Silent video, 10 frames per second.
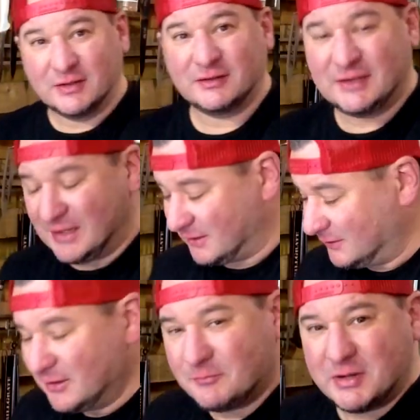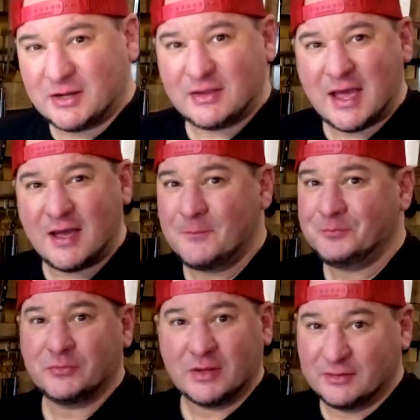can get a little bit of that.
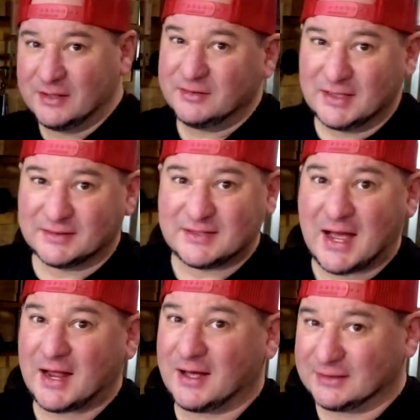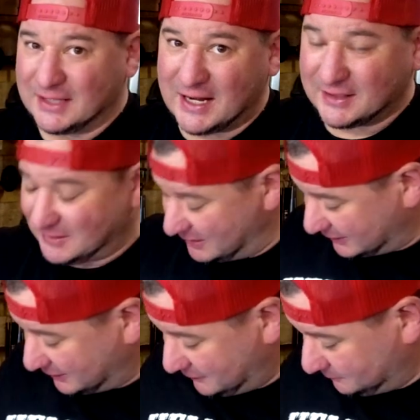These things got a lot of
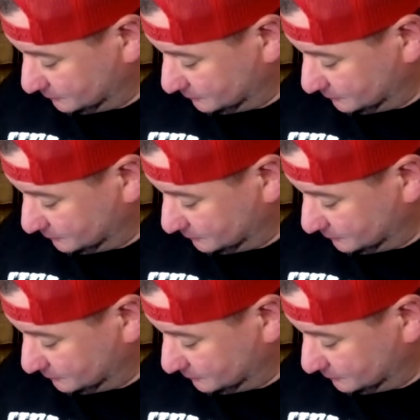kick.